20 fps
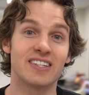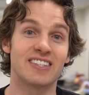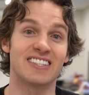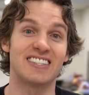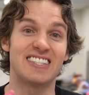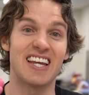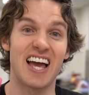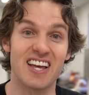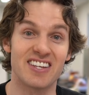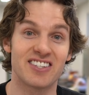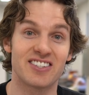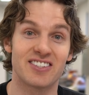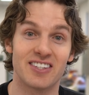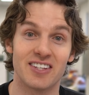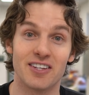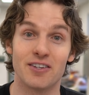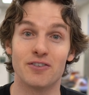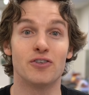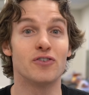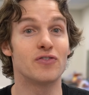get to
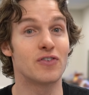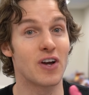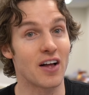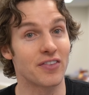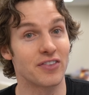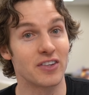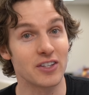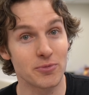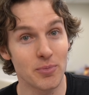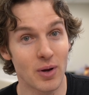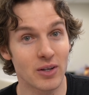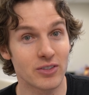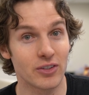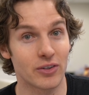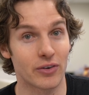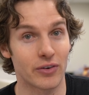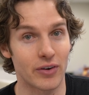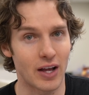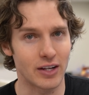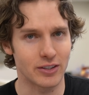test if you've got this
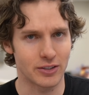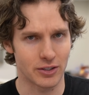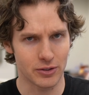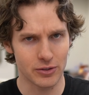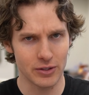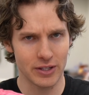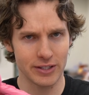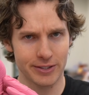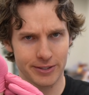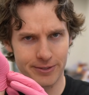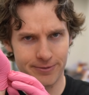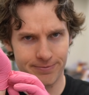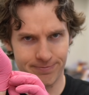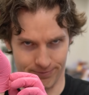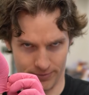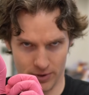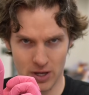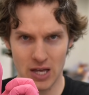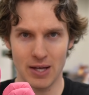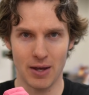muscle or not. To do this,
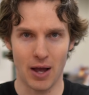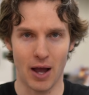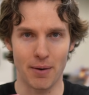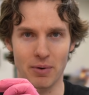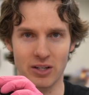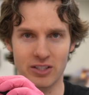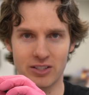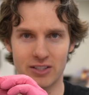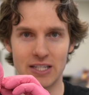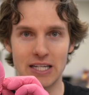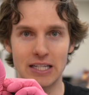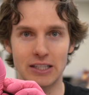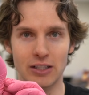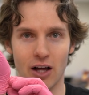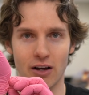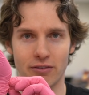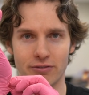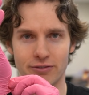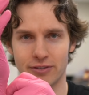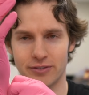I must
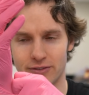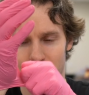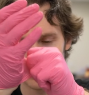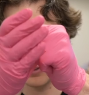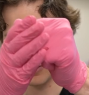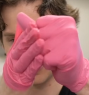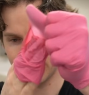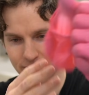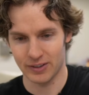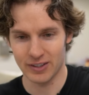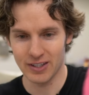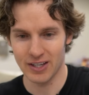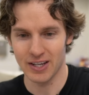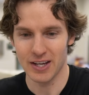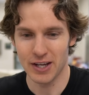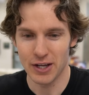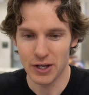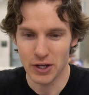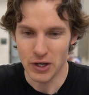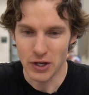deglove.
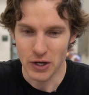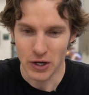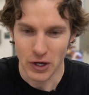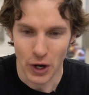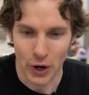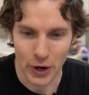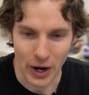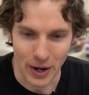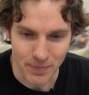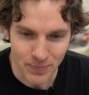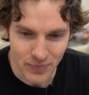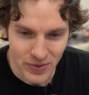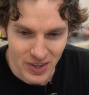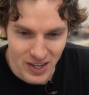Okay,